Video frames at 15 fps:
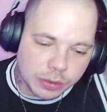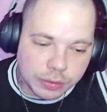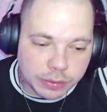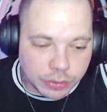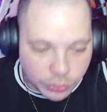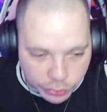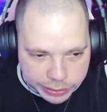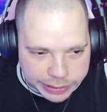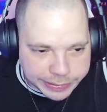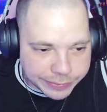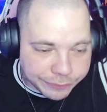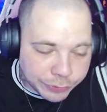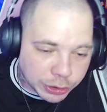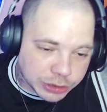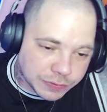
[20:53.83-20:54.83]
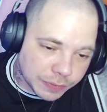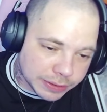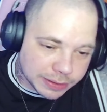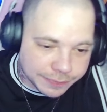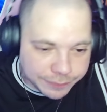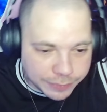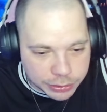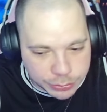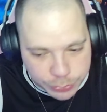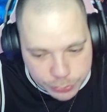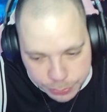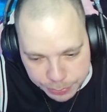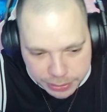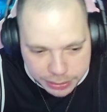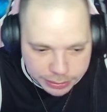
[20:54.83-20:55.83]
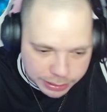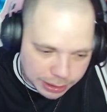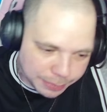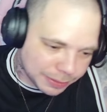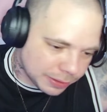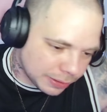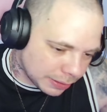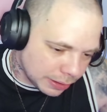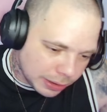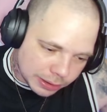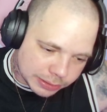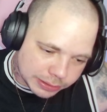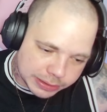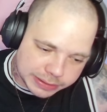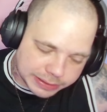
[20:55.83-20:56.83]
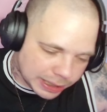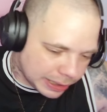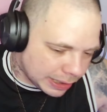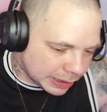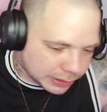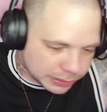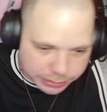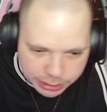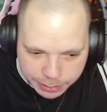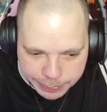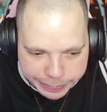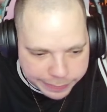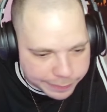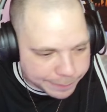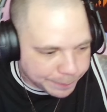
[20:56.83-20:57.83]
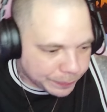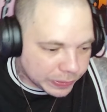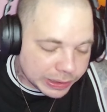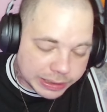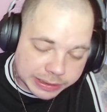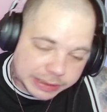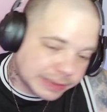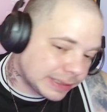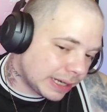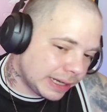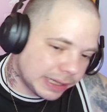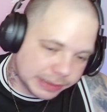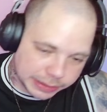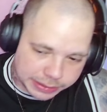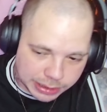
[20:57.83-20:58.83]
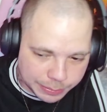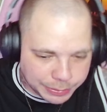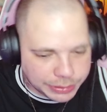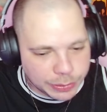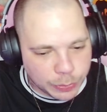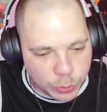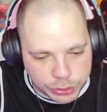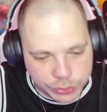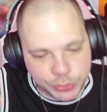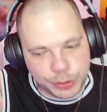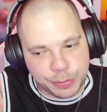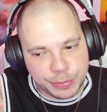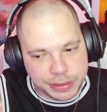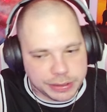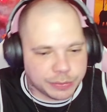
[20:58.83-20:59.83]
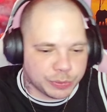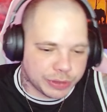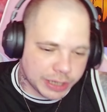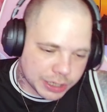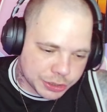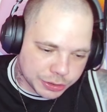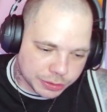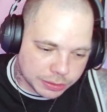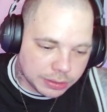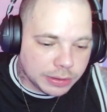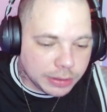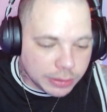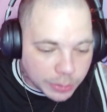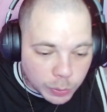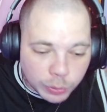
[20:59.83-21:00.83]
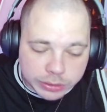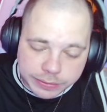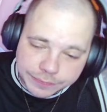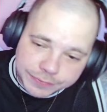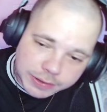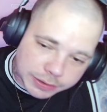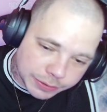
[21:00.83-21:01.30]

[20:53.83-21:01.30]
Okay, the first, what the fuck do you mean? I mean, this guy had it coming. This guy had it coming, the what do you mean reaction. What the fuck do you